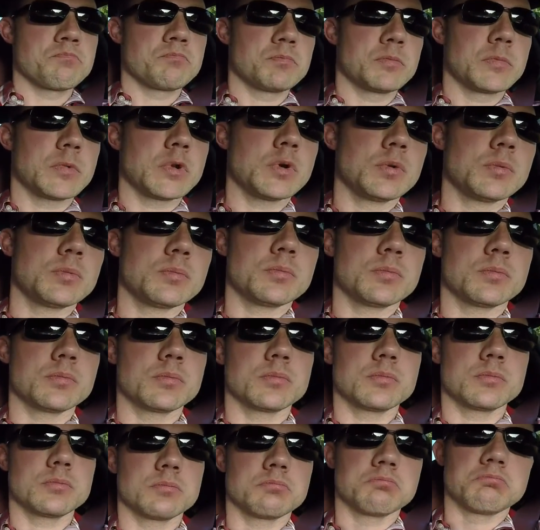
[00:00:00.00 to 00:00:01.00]
Nope.
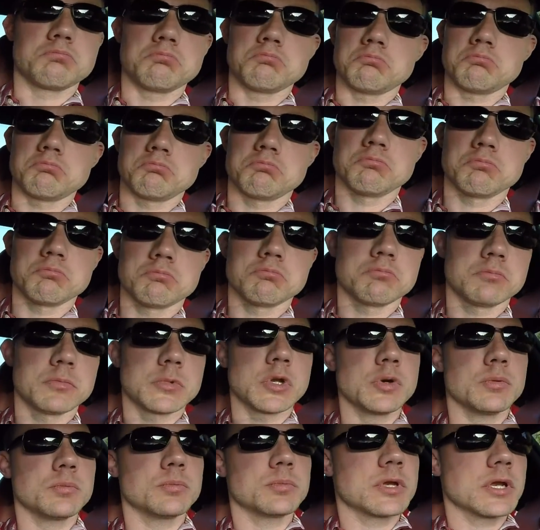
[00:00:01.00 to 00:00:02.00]

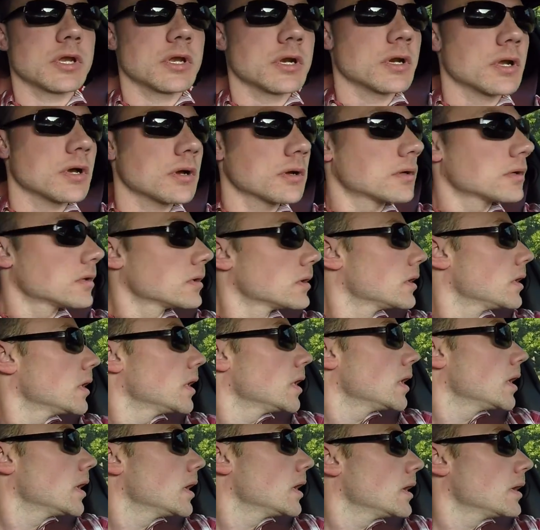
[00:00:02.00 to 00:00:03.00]
Nope, not at all.
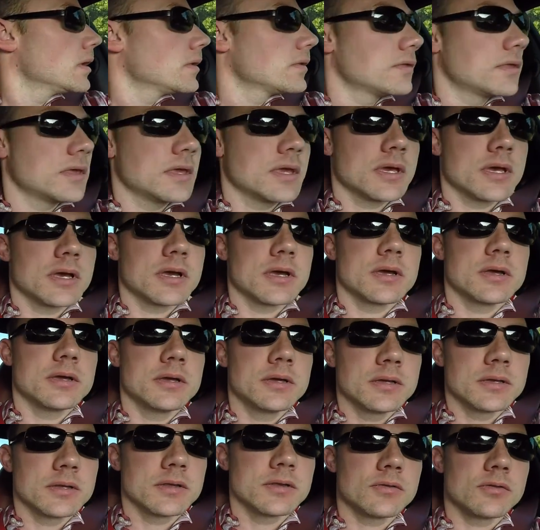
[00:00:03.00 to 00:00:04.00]

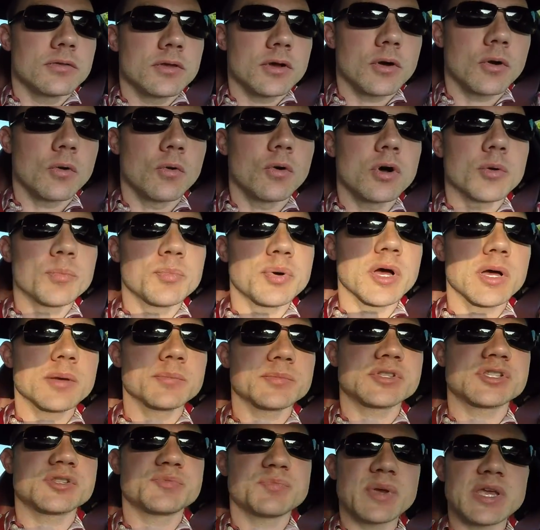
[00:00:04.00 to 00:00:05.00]
The oil
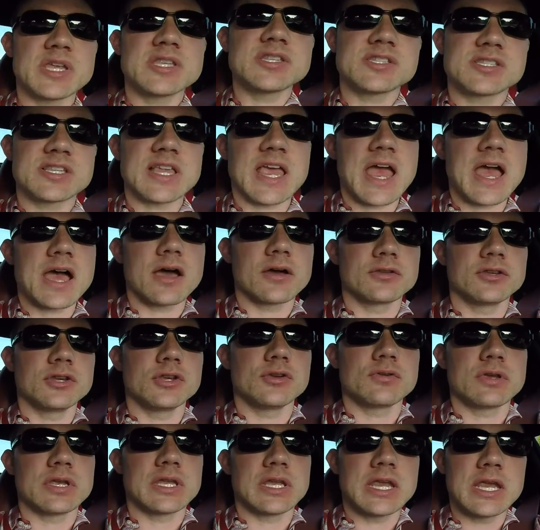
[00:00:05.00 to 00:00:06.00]
pump spins down.
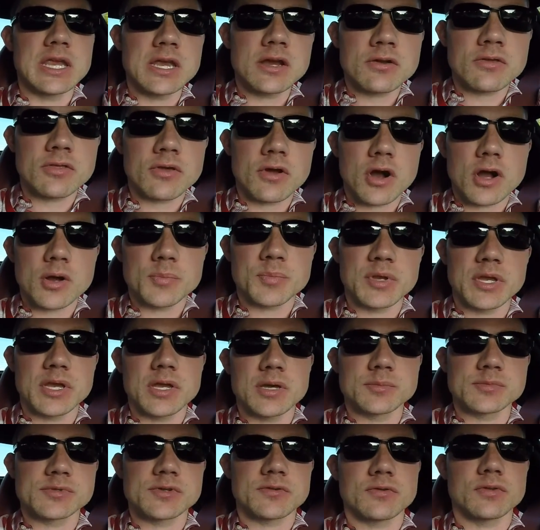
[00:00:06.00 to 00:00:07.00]
You can hear the
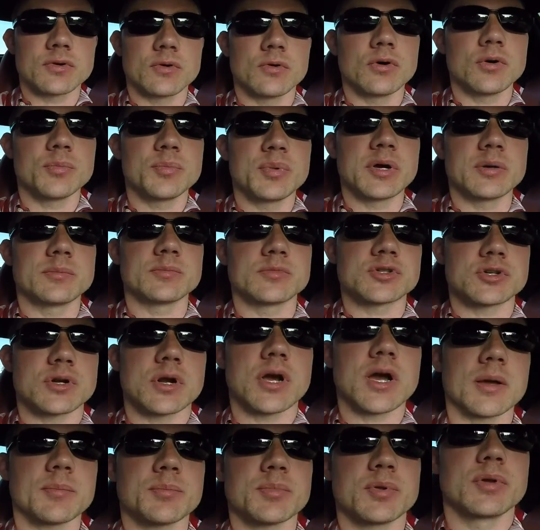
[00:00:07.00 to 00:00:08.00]
RPMs of the oil pump
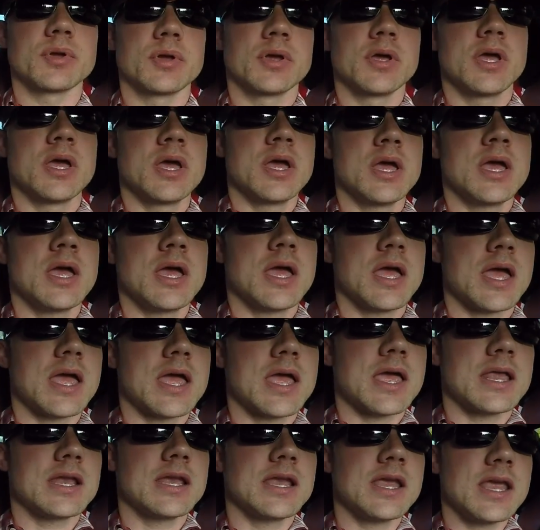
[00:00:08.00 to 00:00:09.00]
drop.
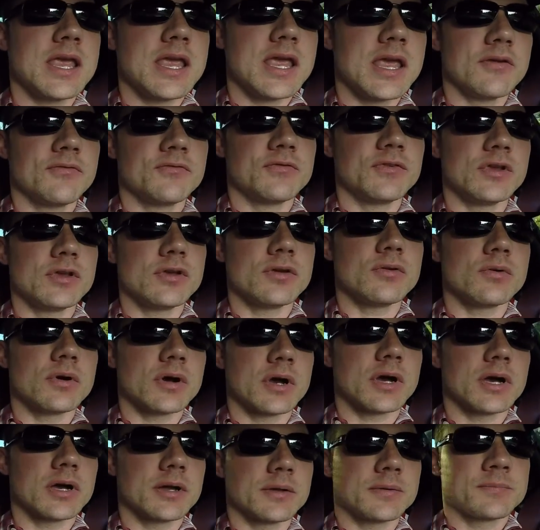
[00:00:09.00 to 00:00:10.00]
And if you
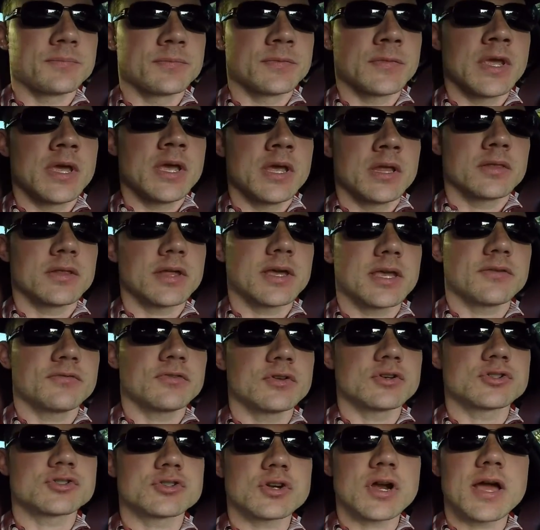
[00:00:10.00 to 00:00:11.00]
like if
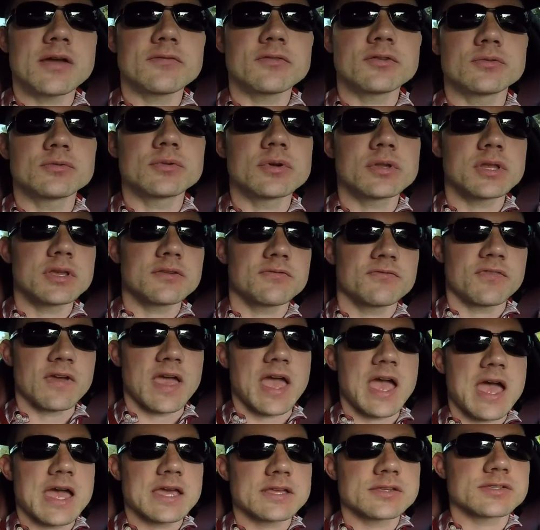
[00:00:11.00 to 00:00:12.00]
you're driving really
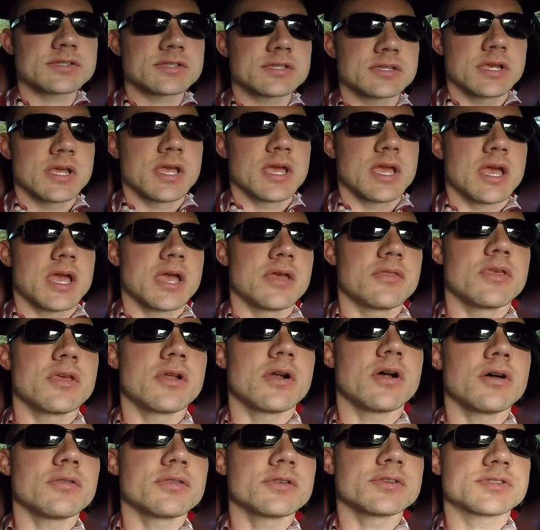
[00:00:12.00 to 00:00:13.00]
fast and then all of a